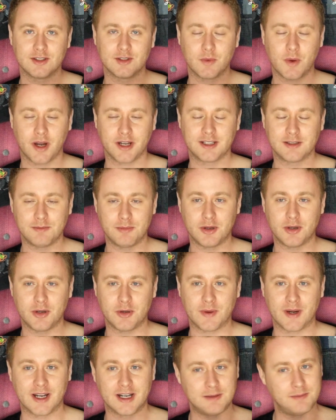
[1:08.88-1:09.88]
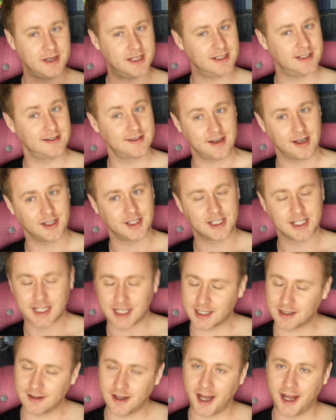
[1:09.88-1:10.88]
quite taboo and a bit
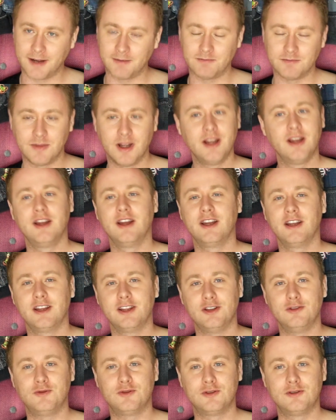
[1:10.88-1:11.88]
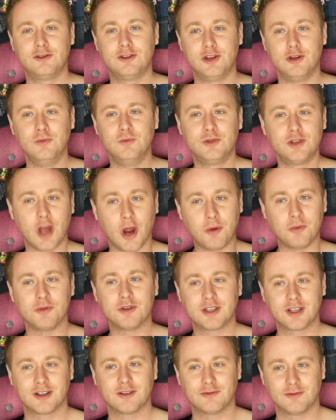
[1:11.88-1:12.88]
disgusting. Um, you you don't
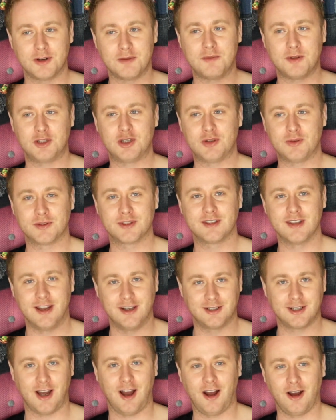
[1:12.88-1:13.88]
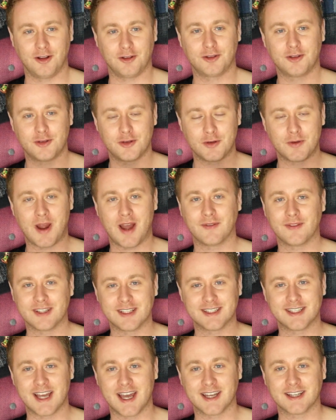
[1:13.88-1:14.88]
reproduce a child through having
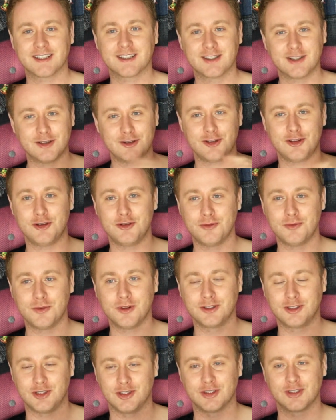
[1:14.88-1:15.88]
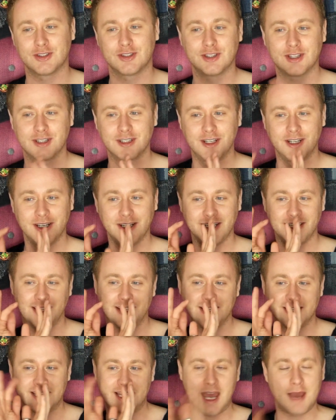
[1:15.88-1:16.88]
sex. You just
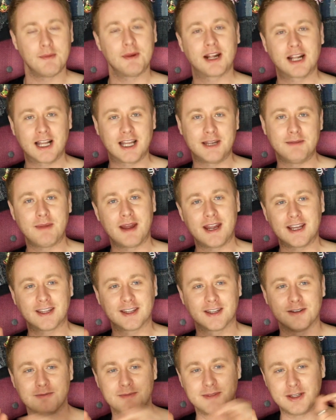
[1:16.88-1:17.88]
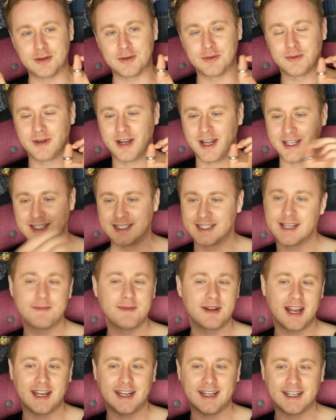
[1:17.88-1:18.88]
chemically make them. You
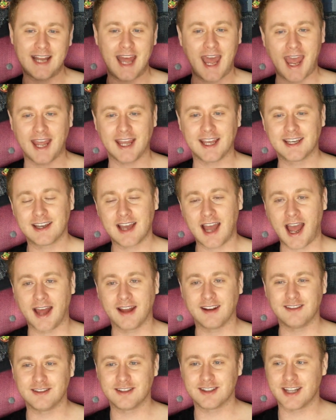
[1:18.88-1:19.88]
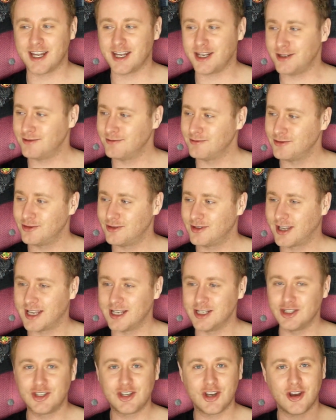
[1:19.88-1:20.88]
inseminate an egg, and they can
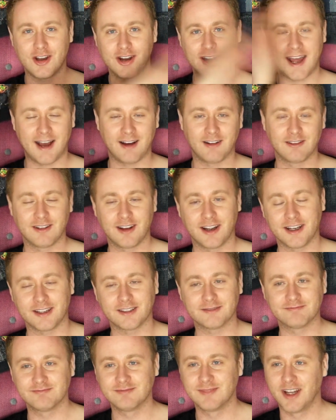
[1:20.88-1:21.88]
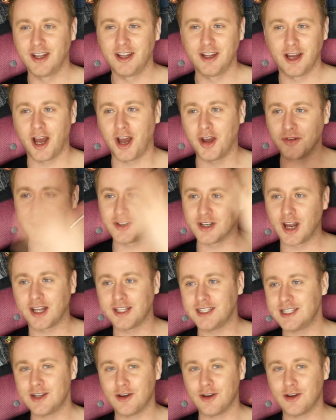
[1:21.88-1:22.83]
churn out like over ninety